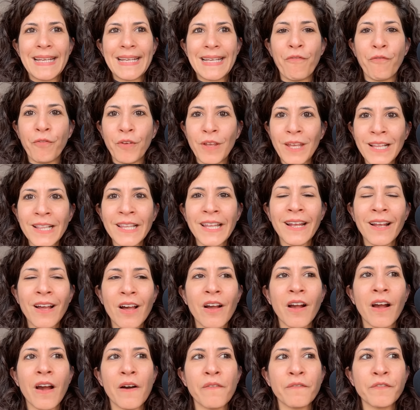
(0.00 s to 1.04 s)
feeling
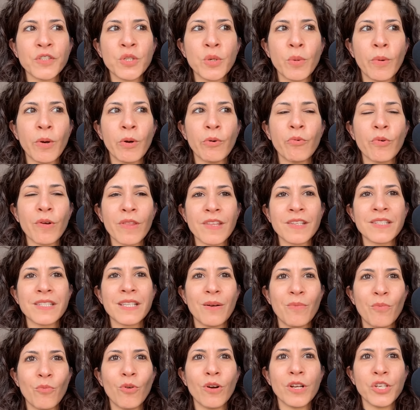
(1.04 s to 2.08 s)
uncomfortable with
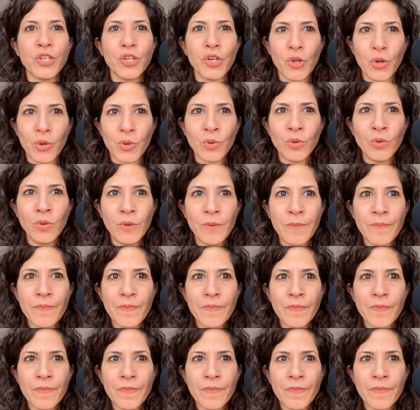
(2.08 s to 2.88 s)
someone new